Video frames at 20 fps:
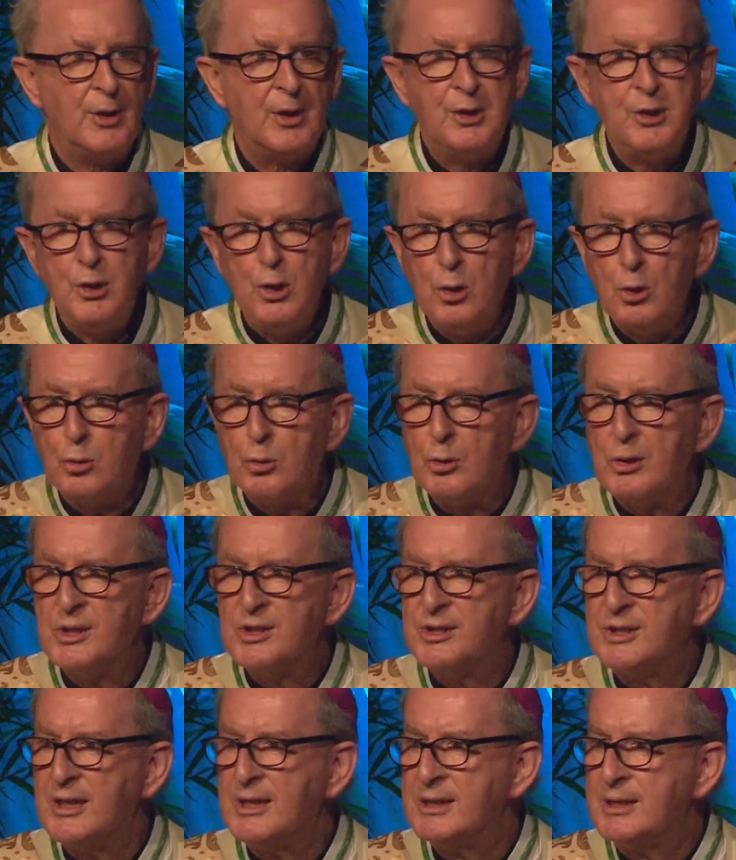The
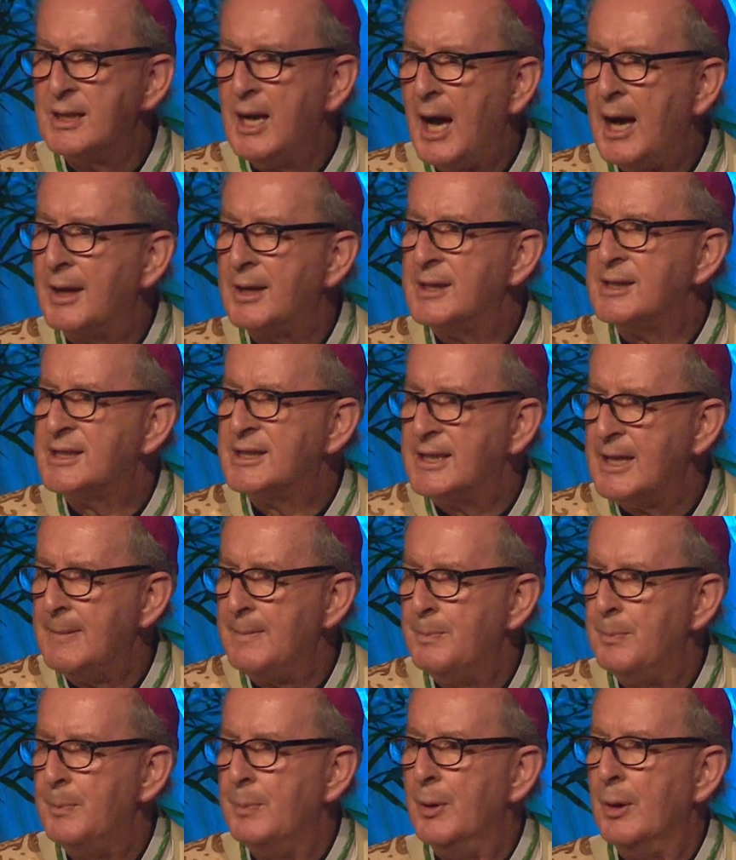Eucharist is not a
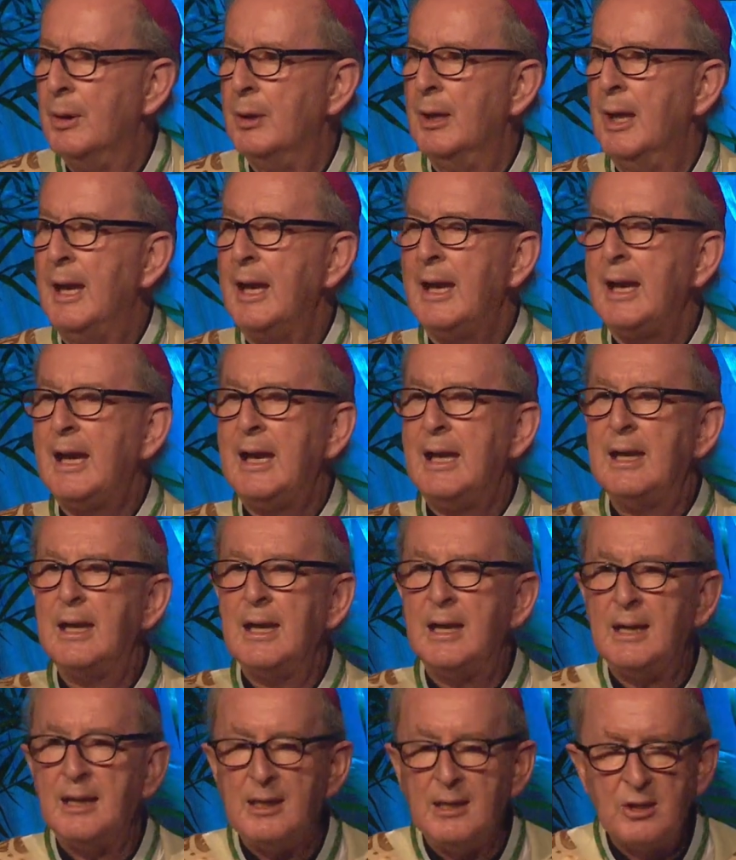symbol. It
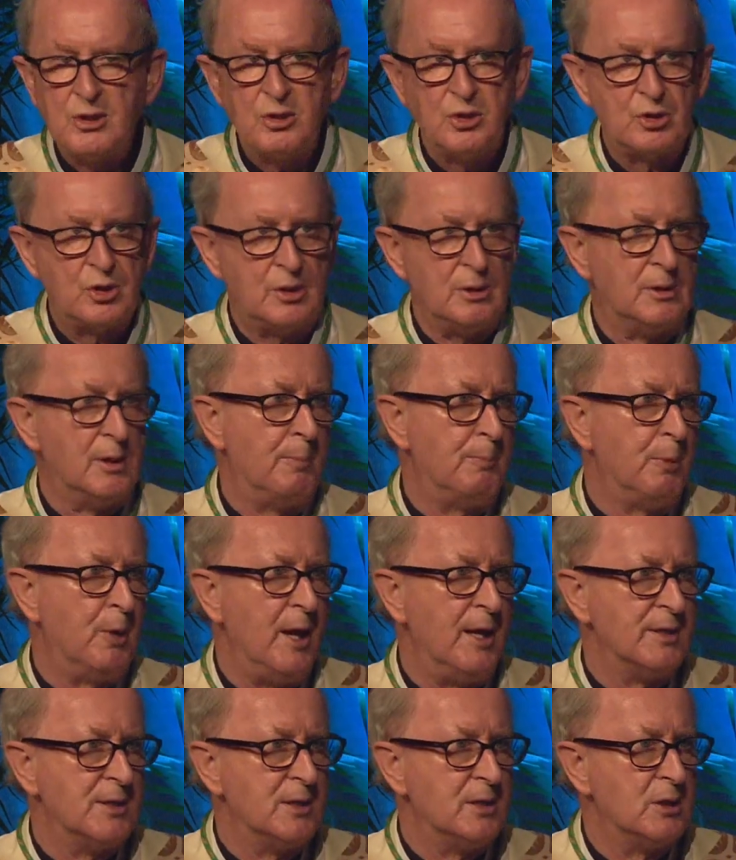is the
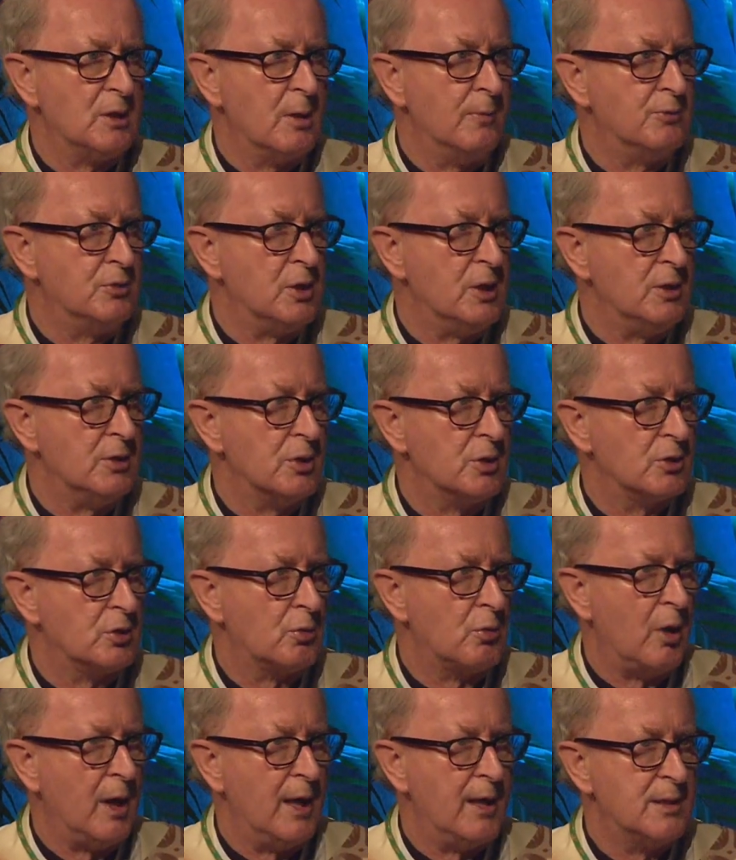presence of Jesus
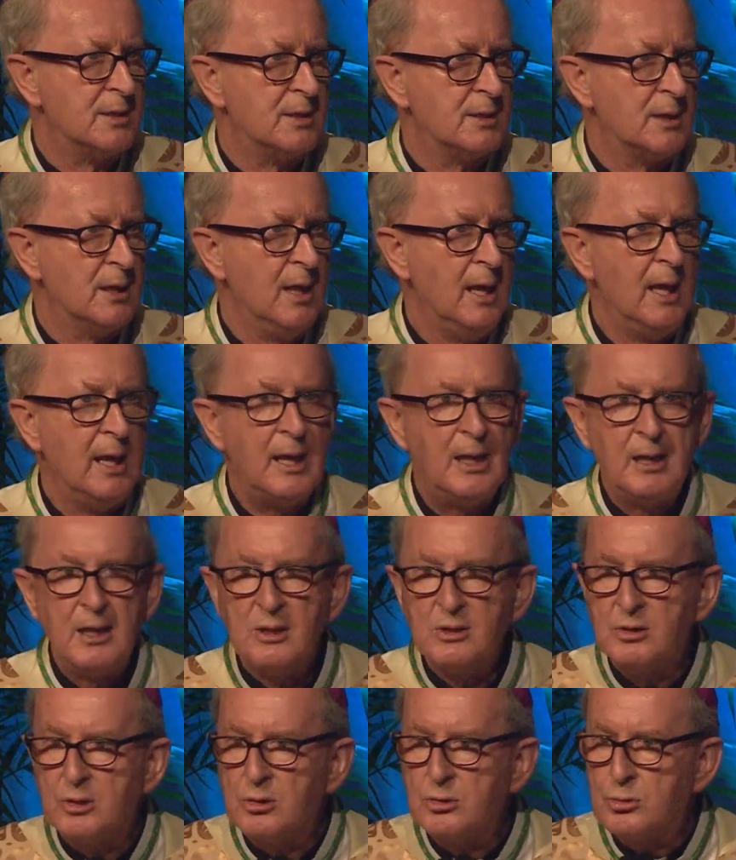Christ. It
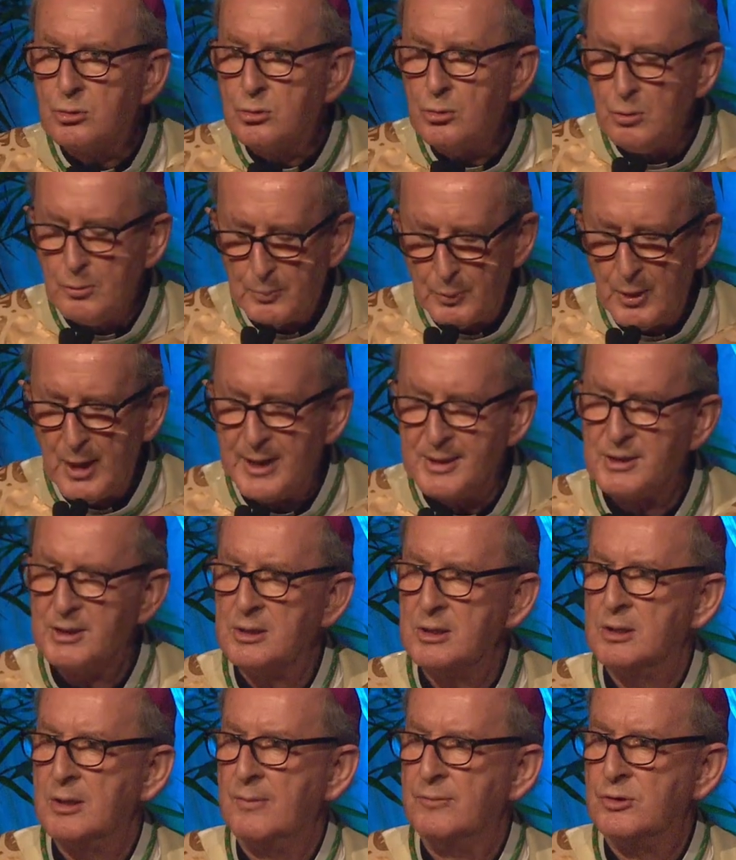is the true
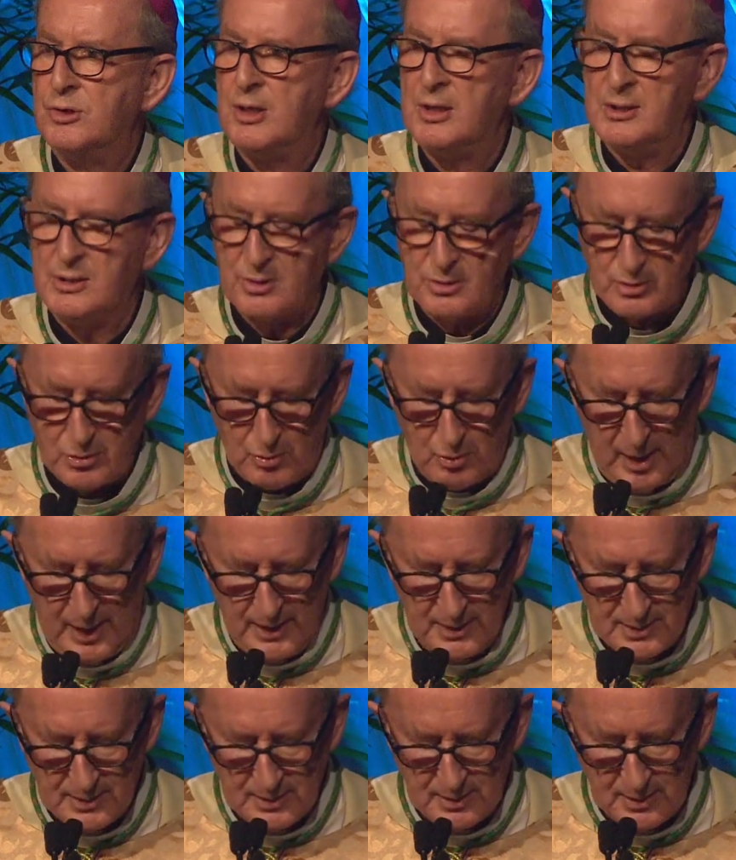presence of Jesus
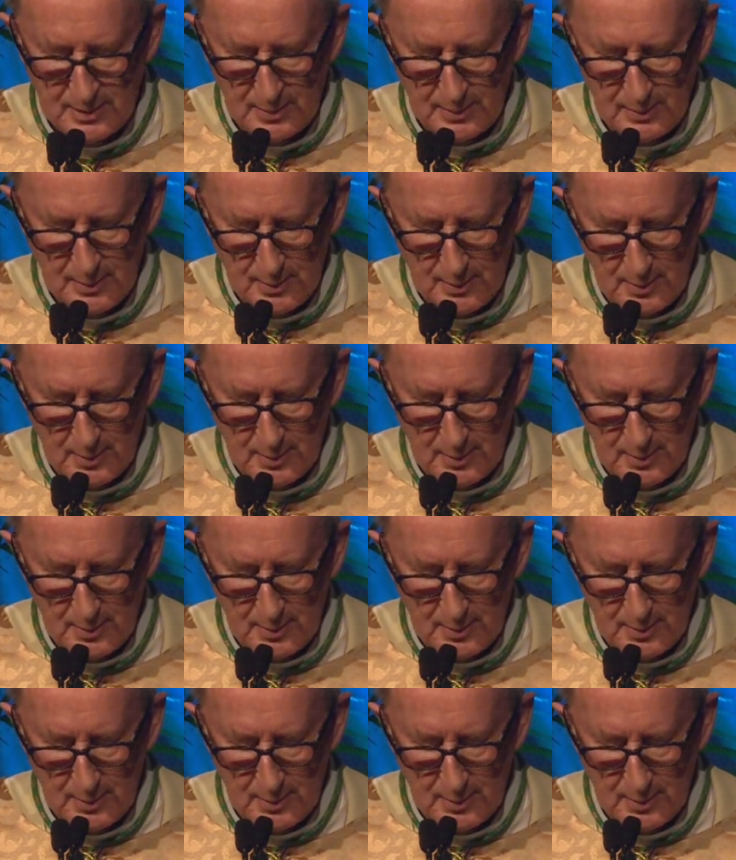Christ.